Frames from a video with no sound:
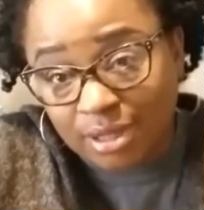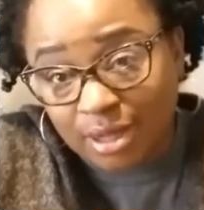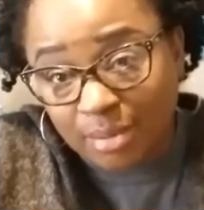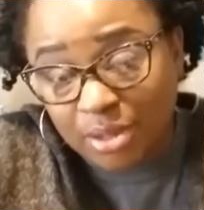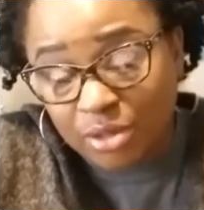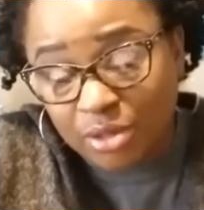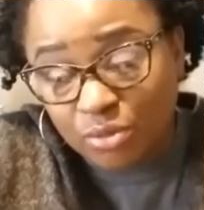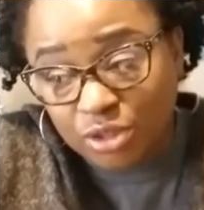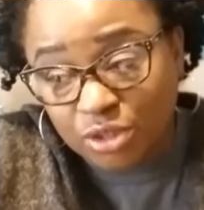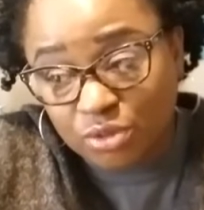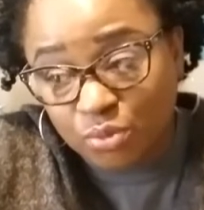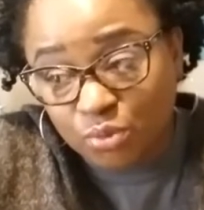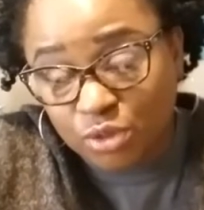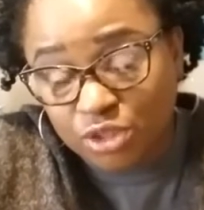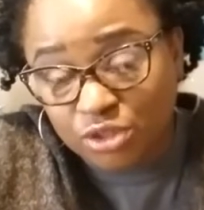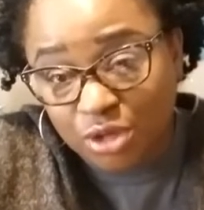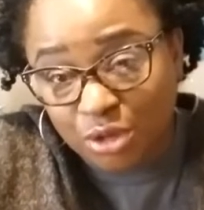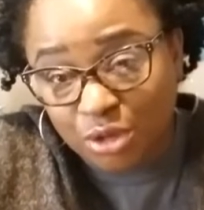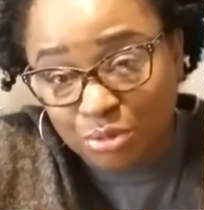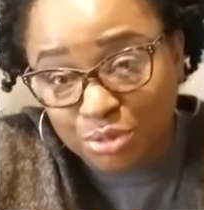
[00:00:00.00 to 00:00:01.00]
I mean, what you,
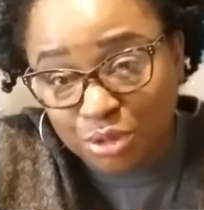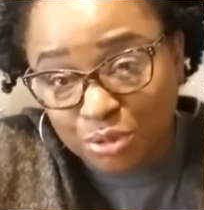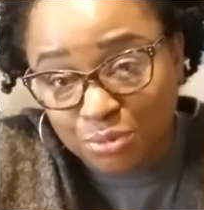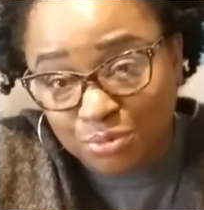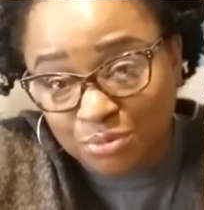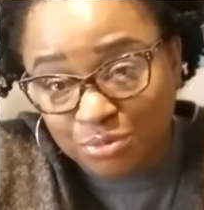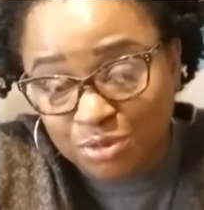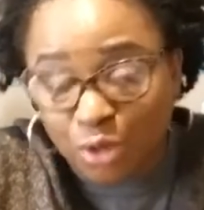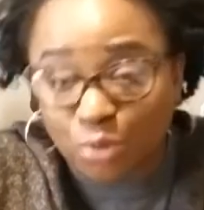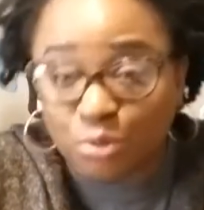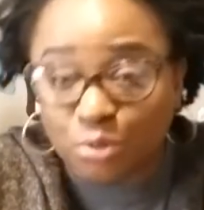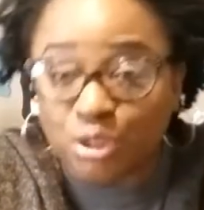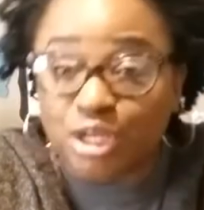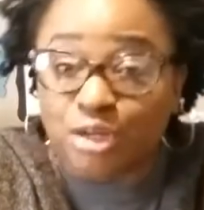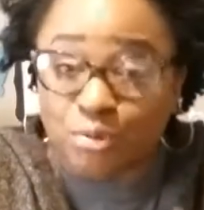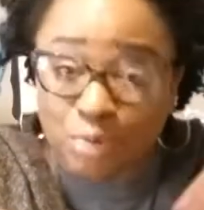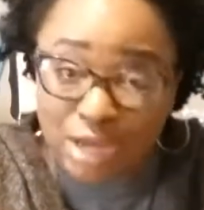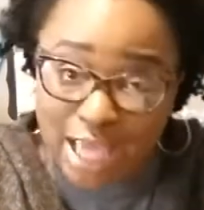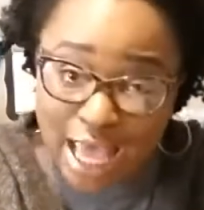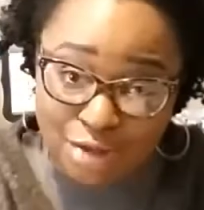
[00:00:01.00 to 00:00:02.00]
what you gonna do? So
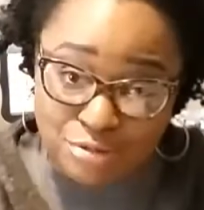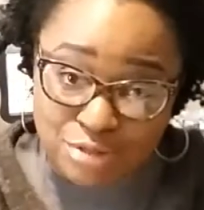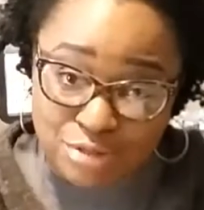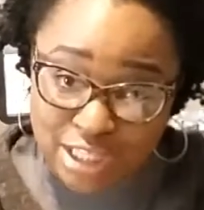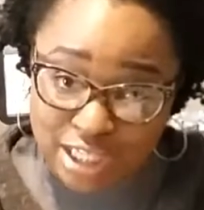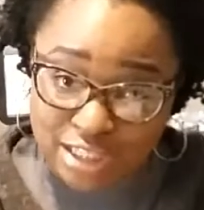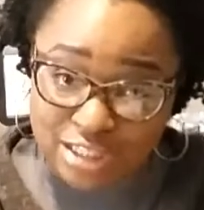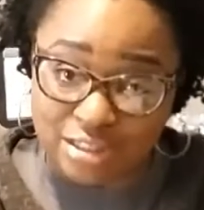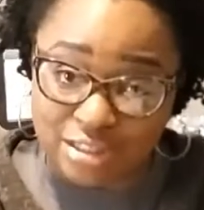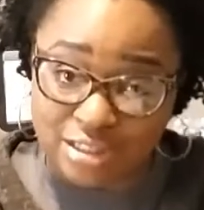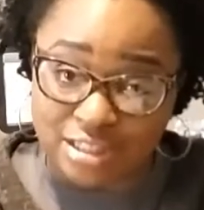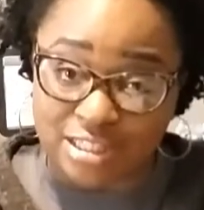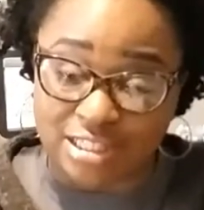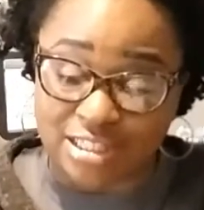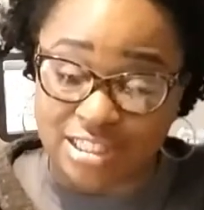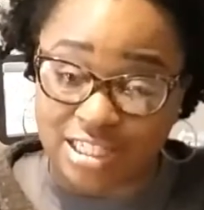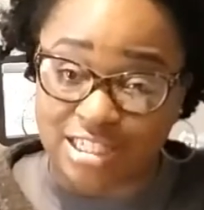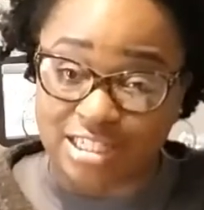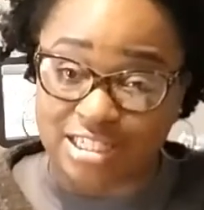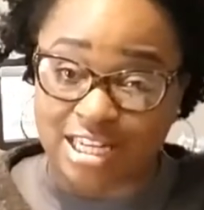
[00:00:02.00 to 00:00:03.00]
anyway, I, that's the
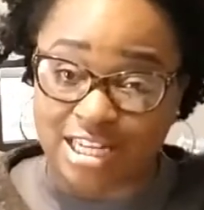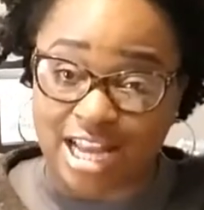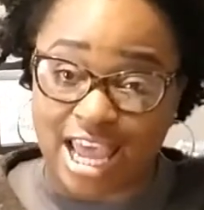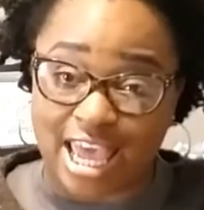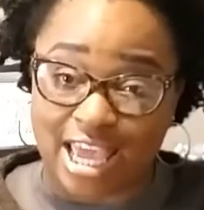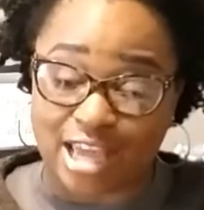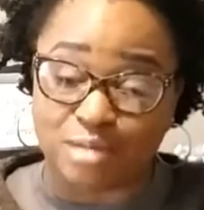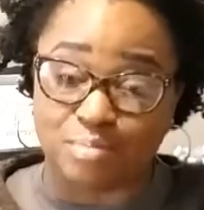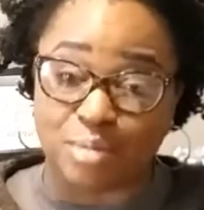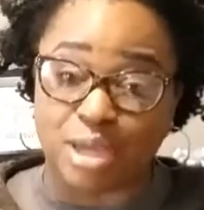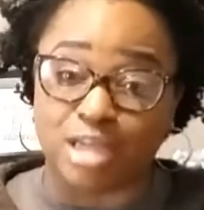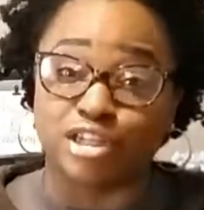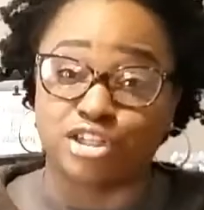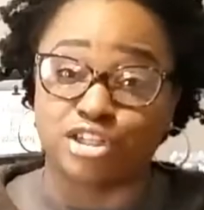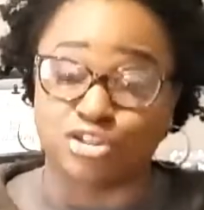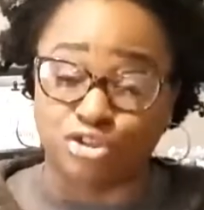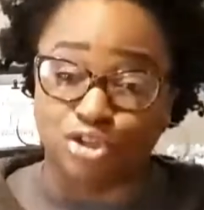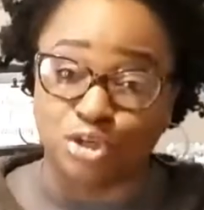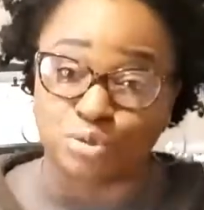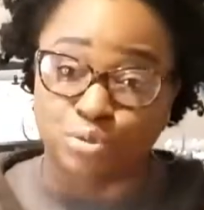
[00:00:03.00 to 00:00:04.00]
decision I had to make.
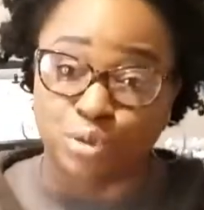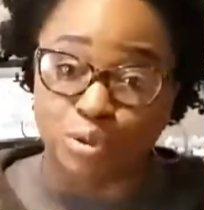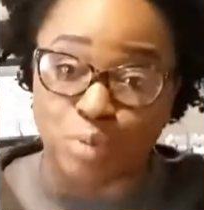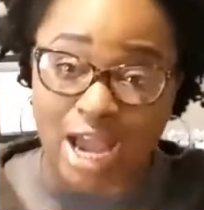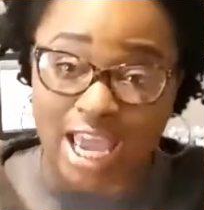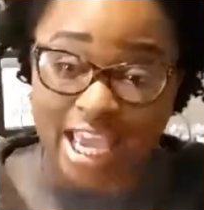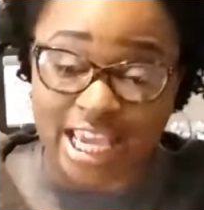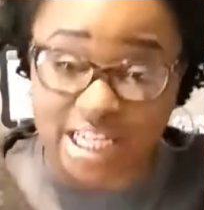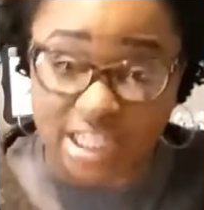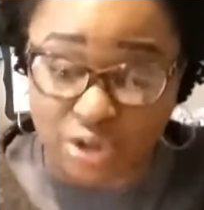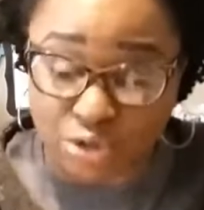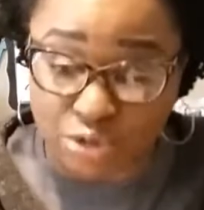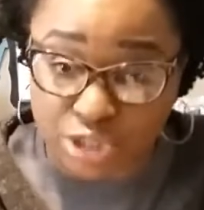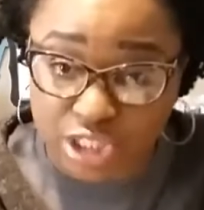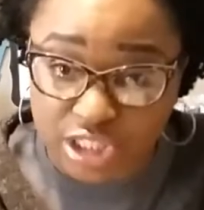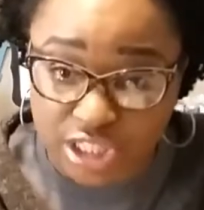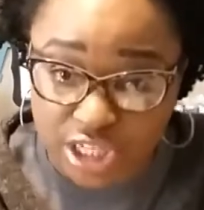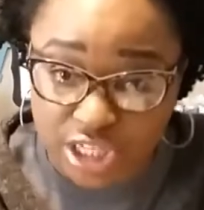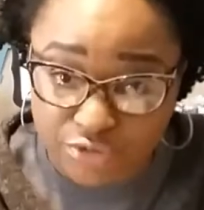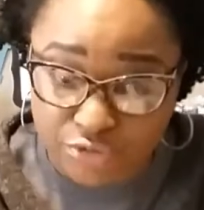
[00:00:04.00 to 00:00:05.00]
There's no reason why I had to get on
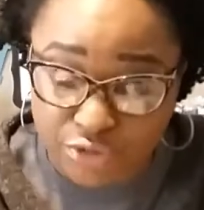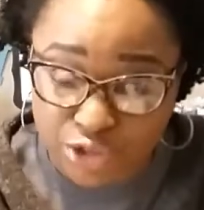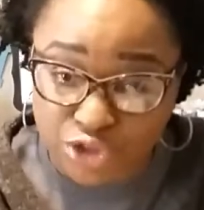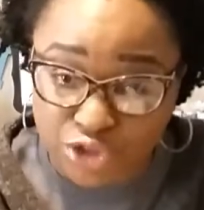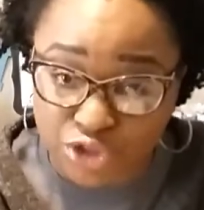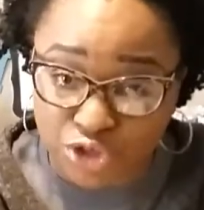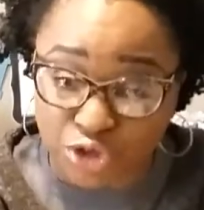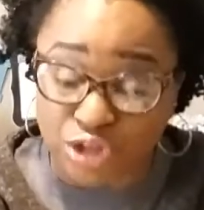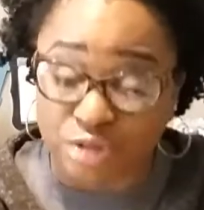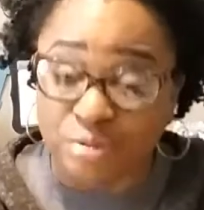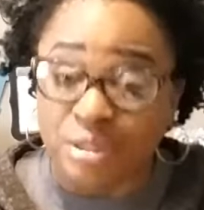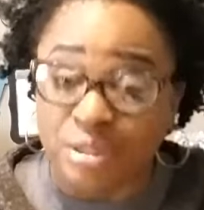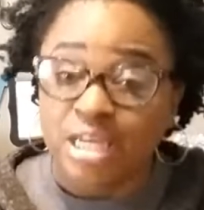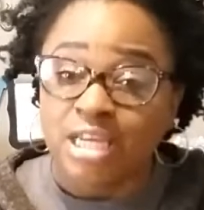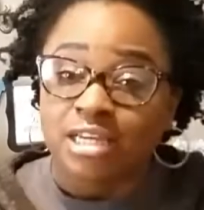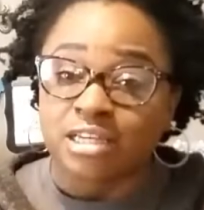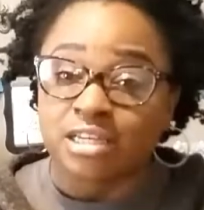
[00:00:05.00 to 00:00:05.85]
the debt-free journey.